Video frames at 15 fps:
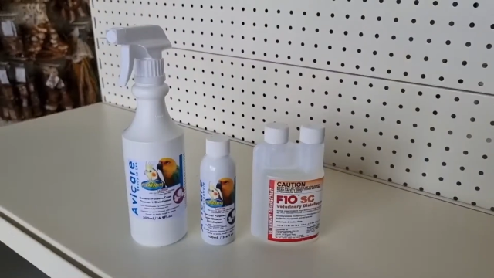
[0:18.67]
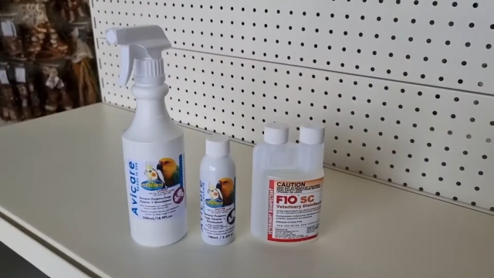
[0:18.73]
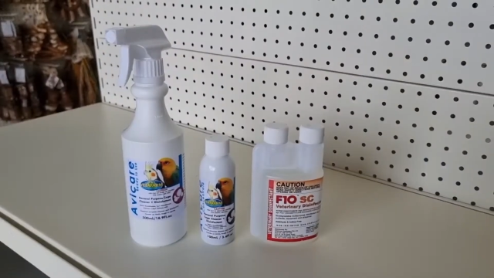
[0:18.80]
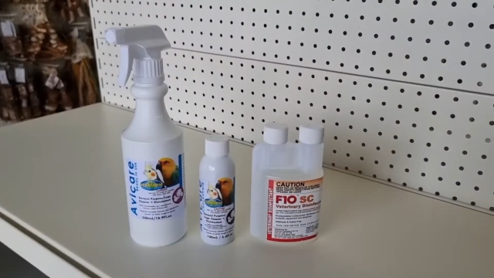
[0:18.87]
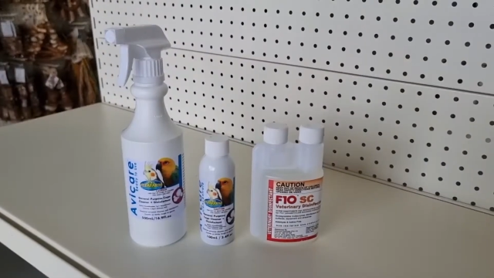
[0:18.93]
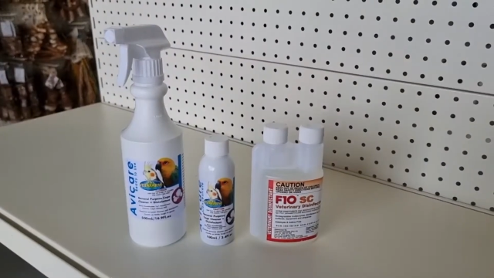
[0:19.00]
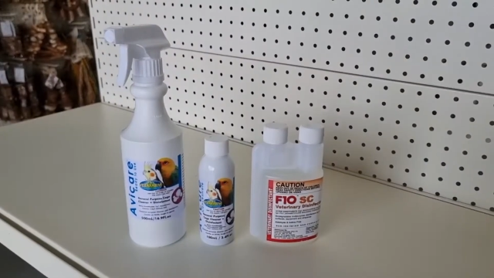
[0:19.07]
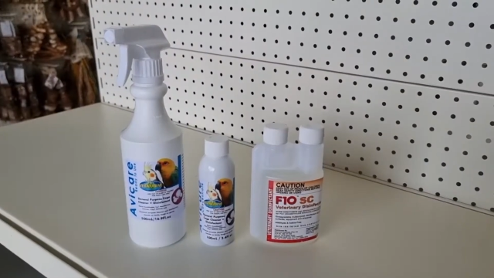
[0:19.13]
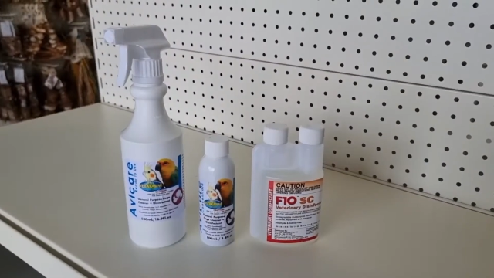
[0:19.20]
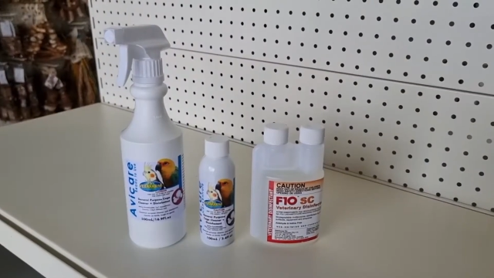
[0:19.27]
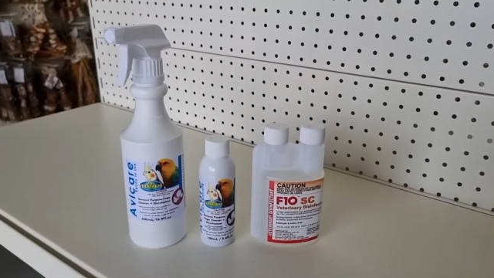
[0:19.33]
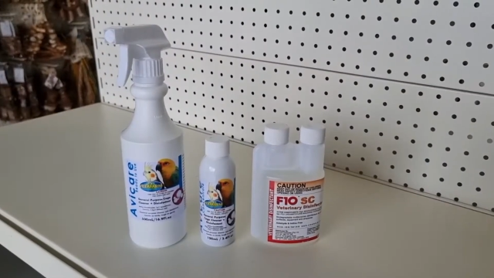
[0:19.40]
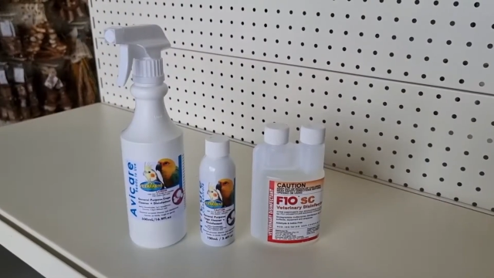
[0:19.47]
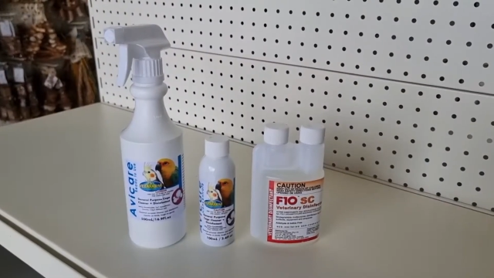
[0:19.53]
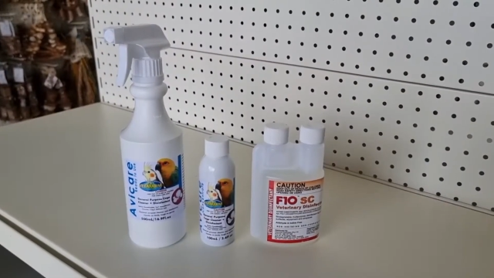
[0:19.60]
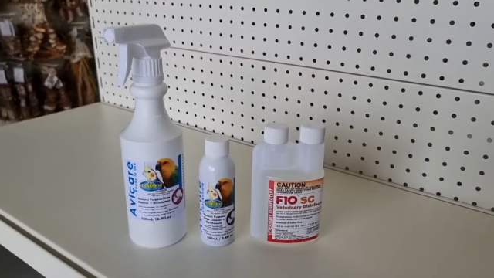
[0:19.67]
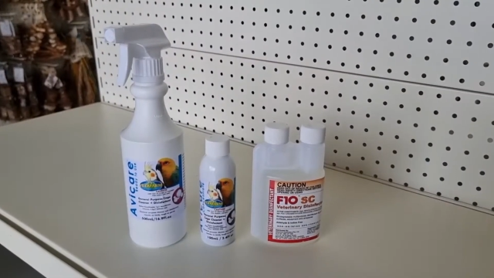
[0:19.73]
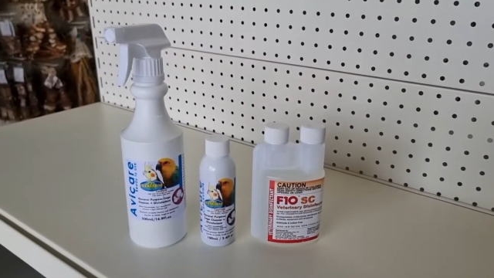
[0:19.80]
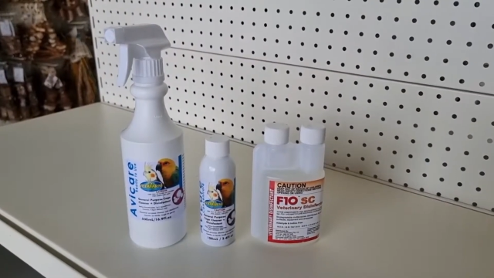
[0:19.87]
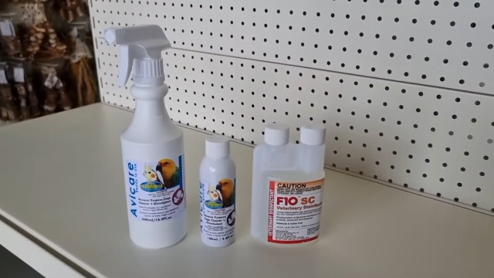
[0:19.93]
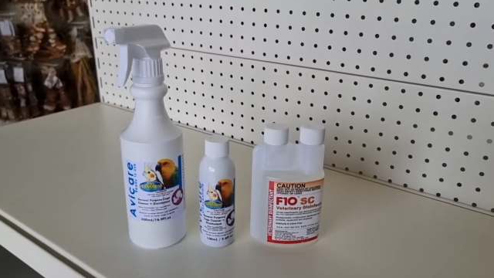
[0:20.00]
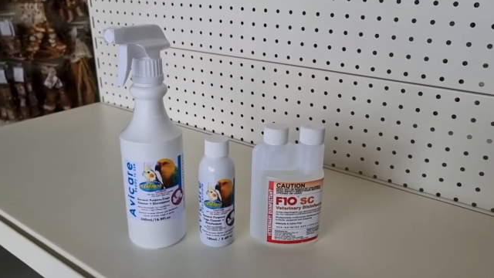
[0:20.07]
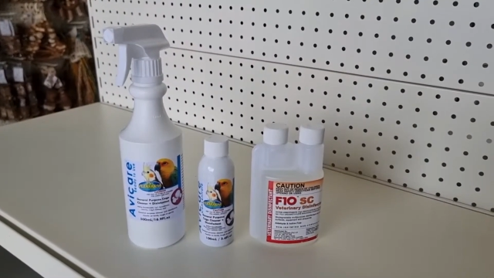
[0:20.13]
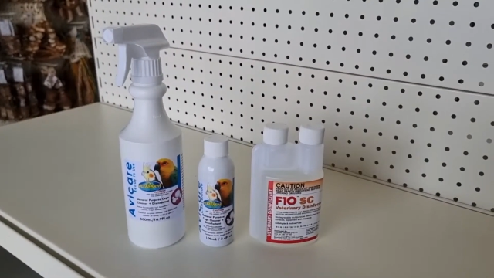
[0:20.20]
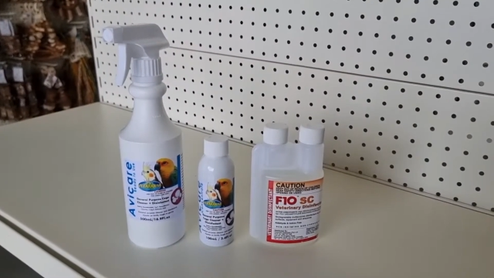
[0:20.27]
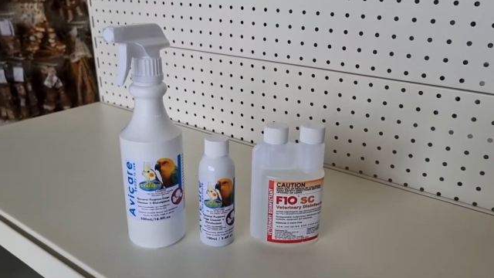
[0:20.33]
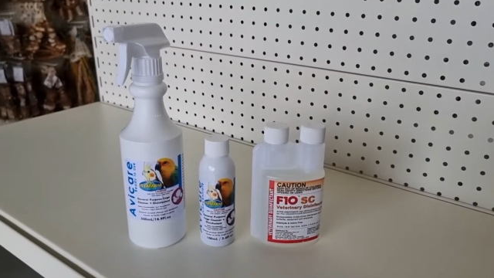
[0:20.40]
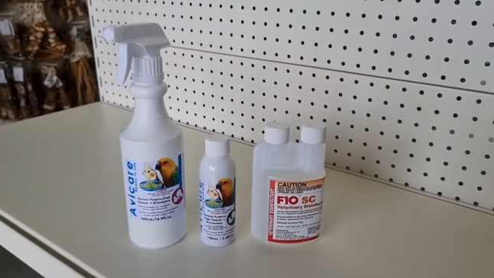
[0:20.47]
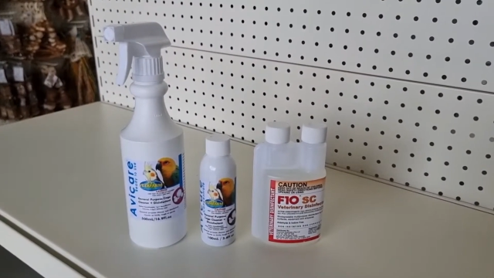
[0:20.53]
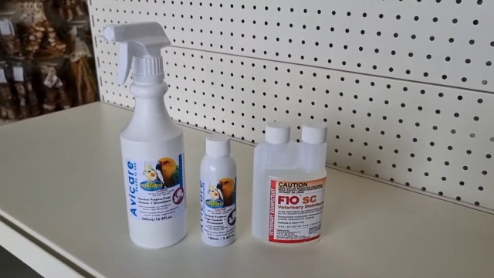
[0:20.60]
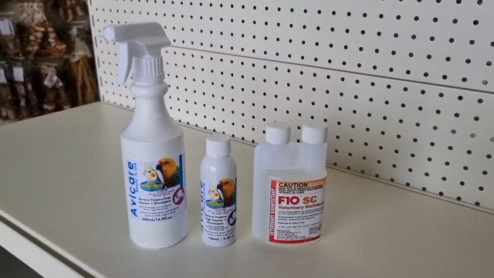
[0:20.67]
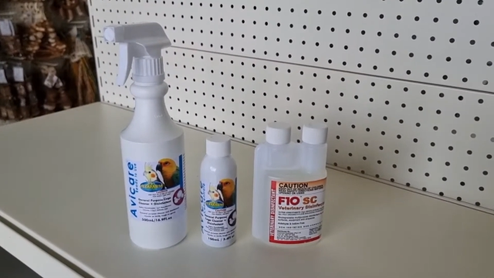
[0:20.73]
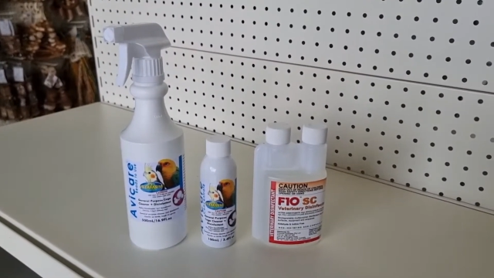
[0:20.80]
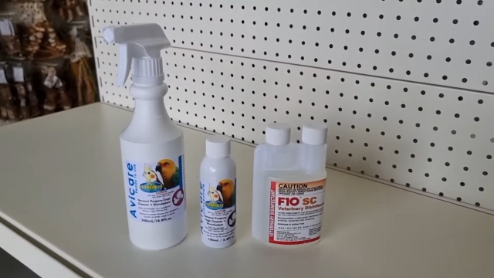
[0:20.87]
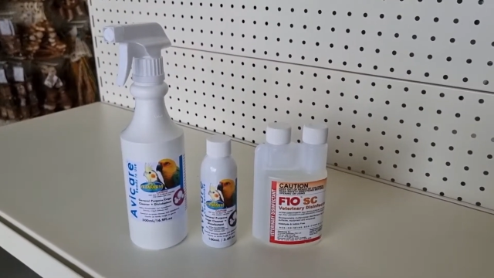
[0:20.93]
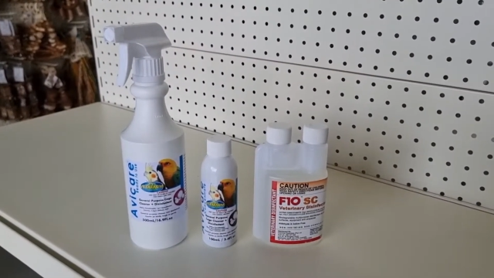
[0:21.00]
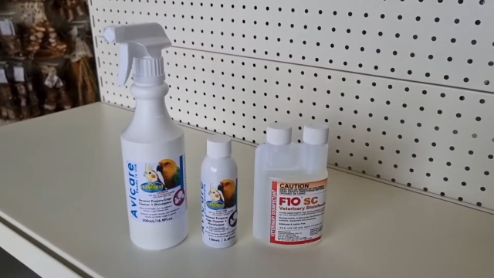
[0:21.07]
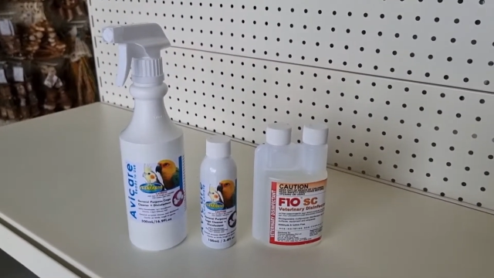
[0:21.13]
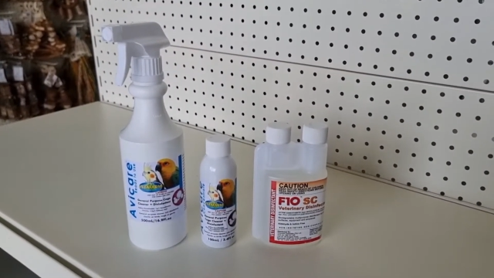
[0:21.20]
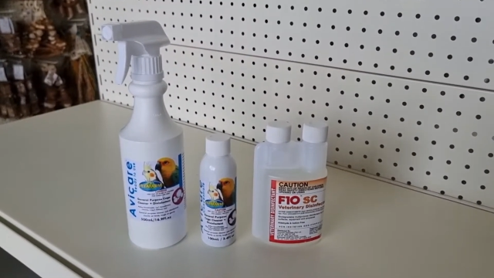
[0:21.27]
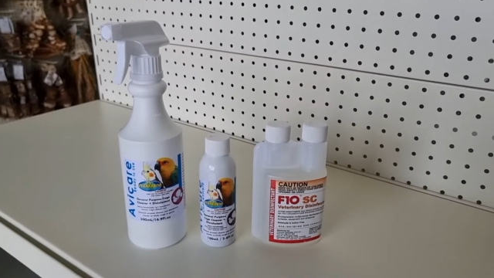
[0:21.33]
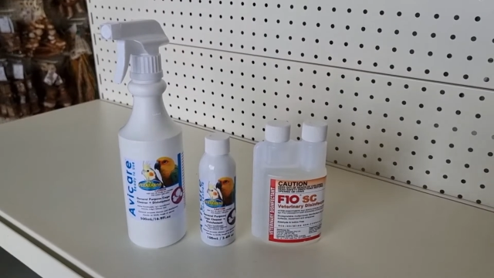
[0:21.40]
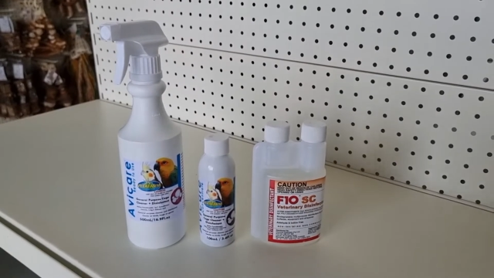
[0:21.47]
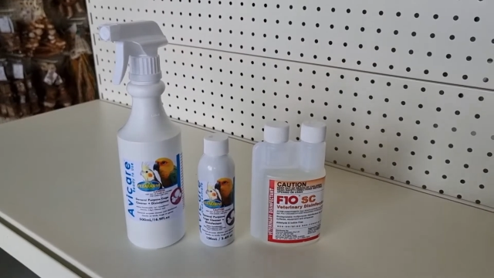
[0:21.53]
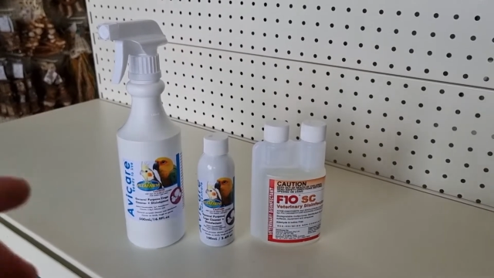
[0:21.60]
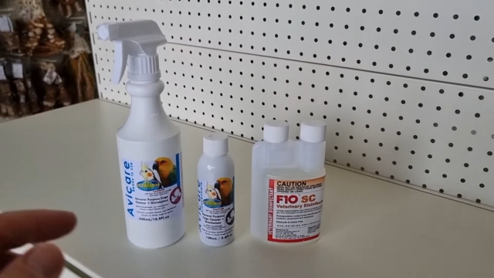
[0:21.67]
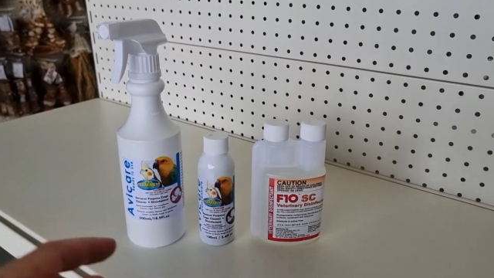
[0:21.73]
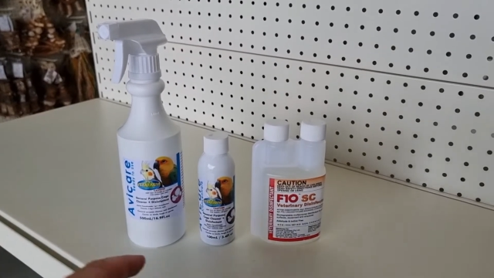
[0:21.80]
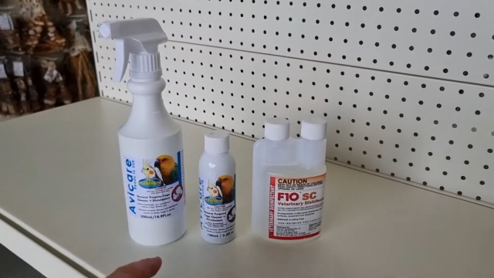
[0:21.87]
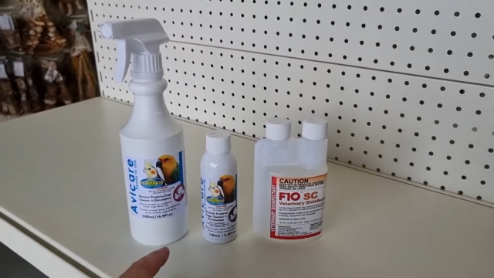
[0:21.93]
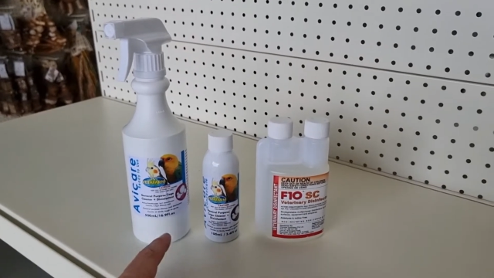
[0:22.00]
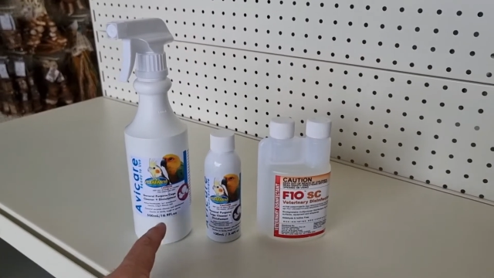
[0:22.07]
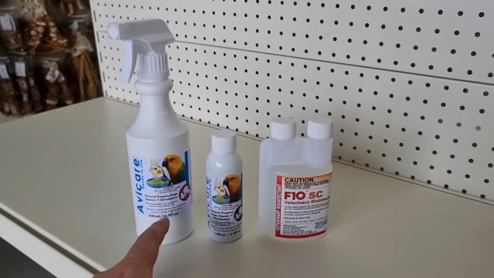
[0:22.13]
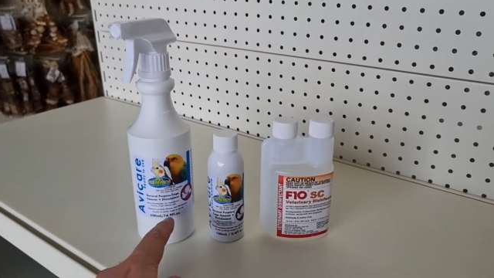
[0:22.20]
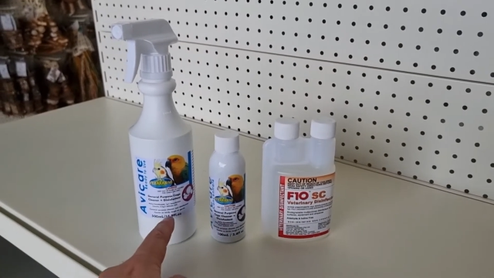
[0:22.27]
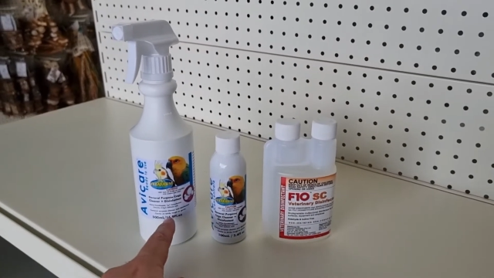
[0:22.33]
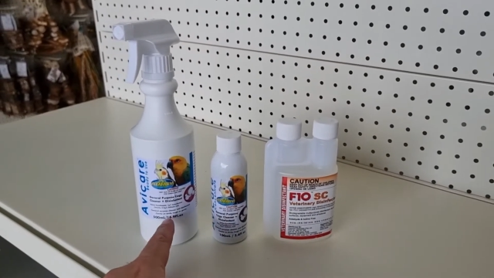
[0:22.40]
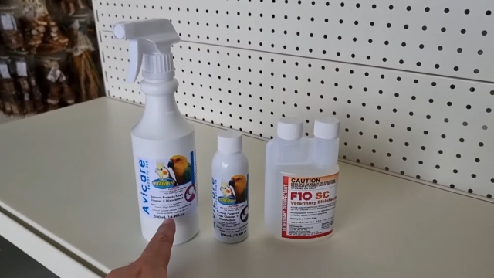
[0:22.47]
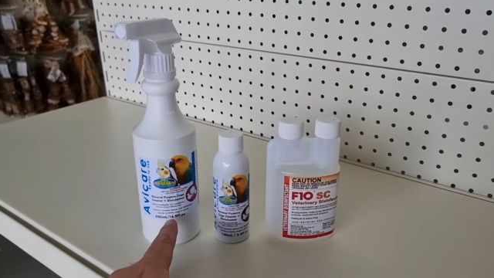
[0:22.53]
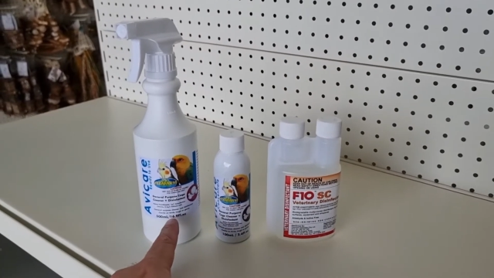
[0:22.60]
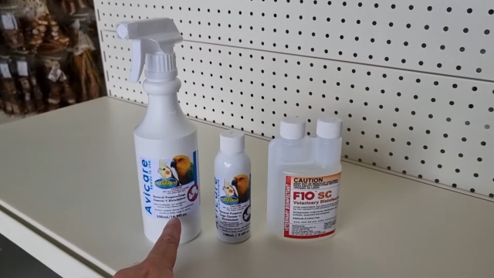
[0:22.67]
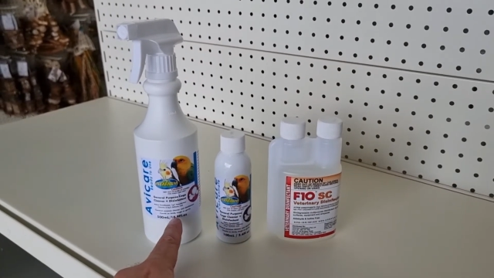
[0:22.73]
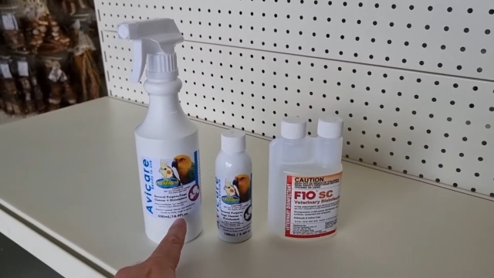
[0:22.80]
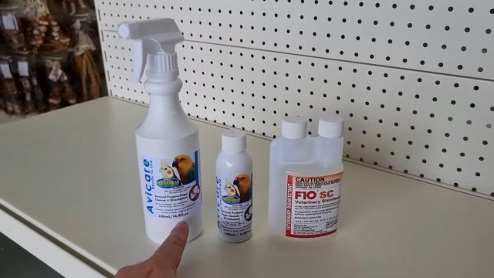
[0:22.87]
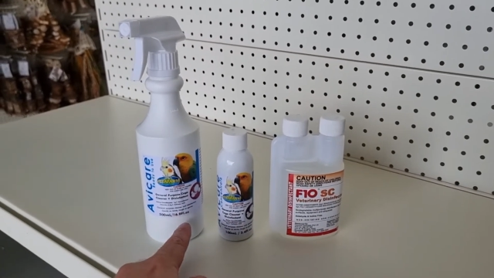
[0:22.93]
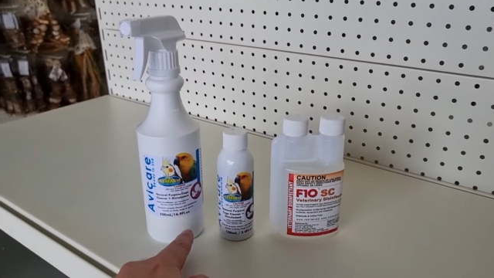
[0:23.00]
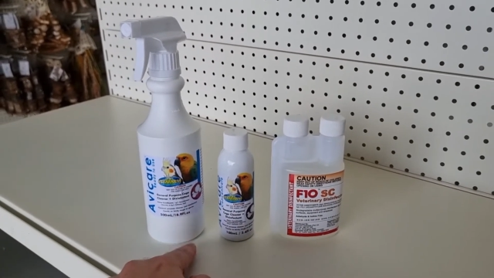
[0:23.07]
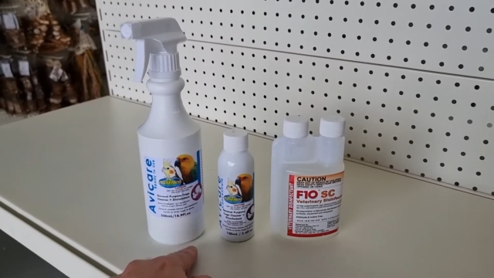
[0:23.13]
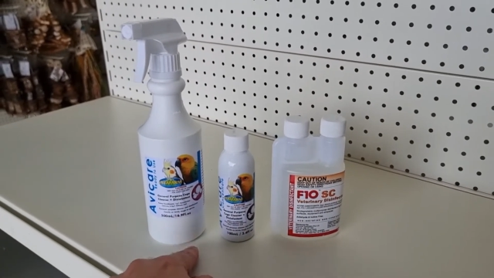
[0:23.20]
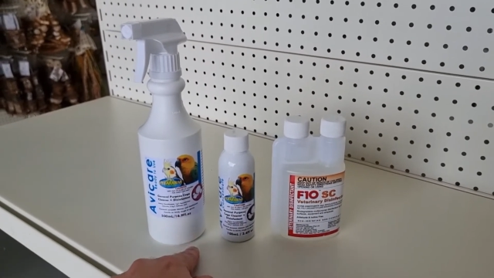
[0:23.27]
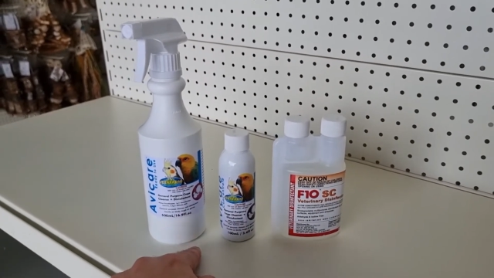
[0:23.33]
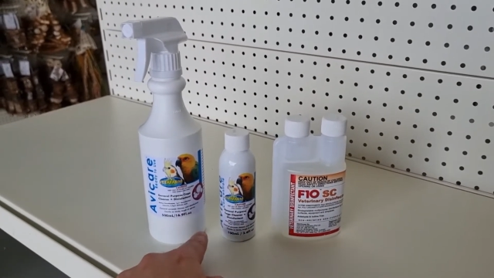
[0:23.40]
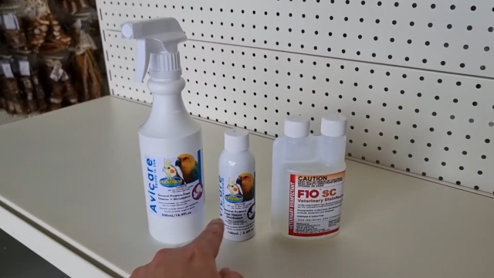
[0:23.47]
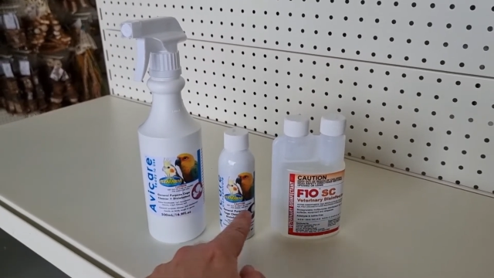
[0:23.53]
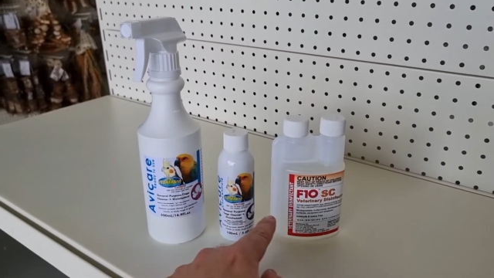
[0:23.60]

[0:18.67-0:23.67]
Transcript: Nobody's mouth can be seen.